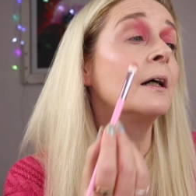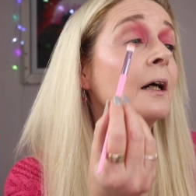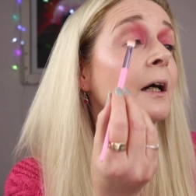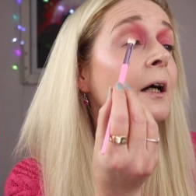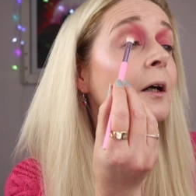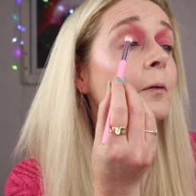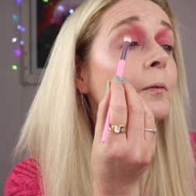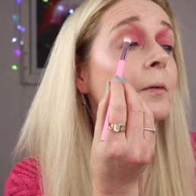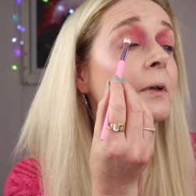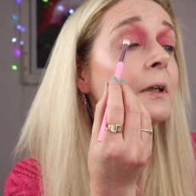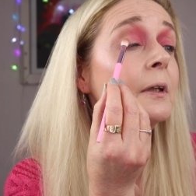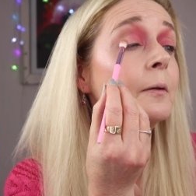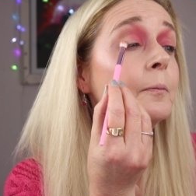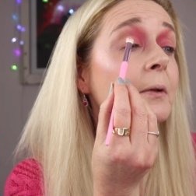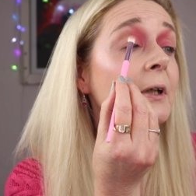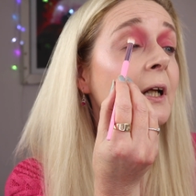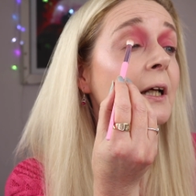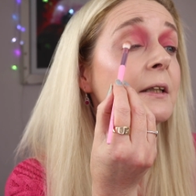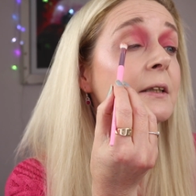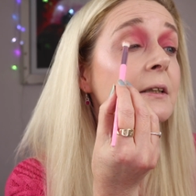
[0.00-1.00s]
help with the
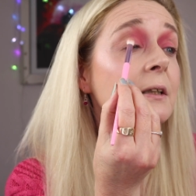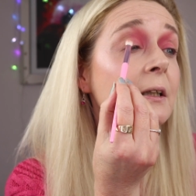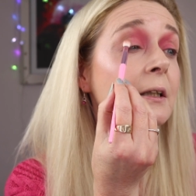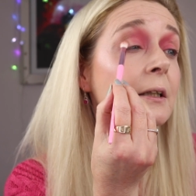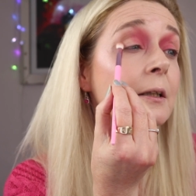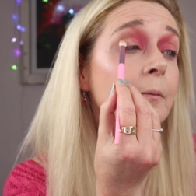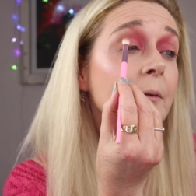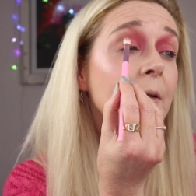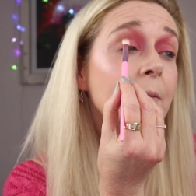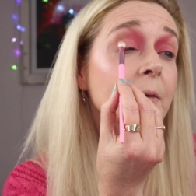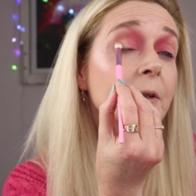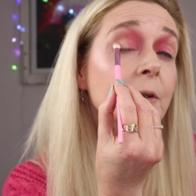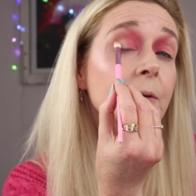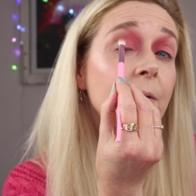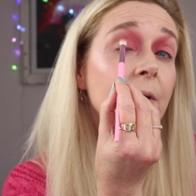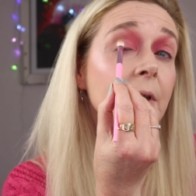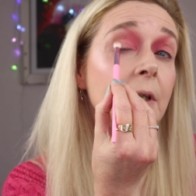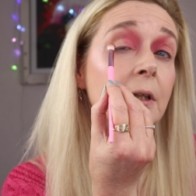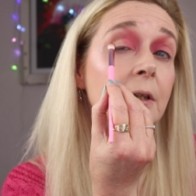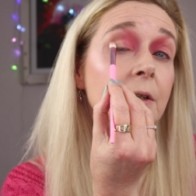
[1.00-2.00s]
blend a little bit
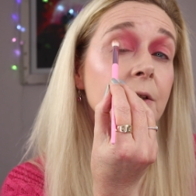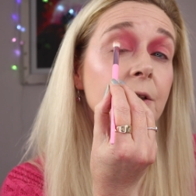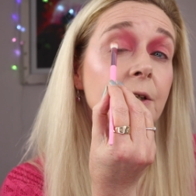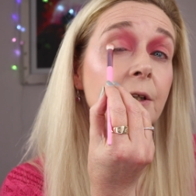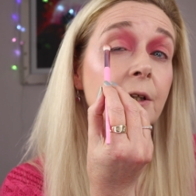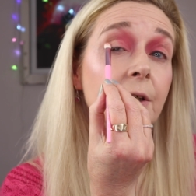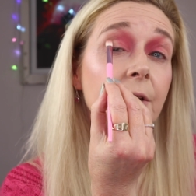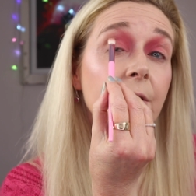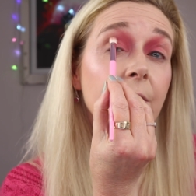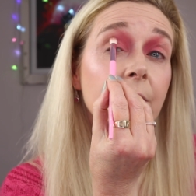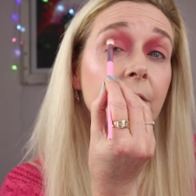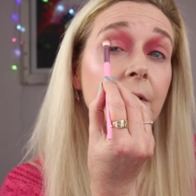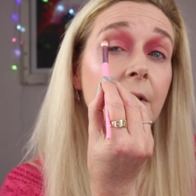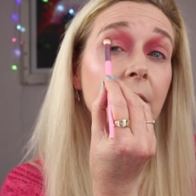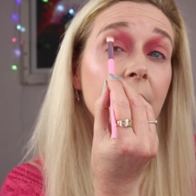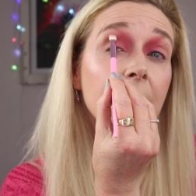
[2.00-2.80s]
between the two.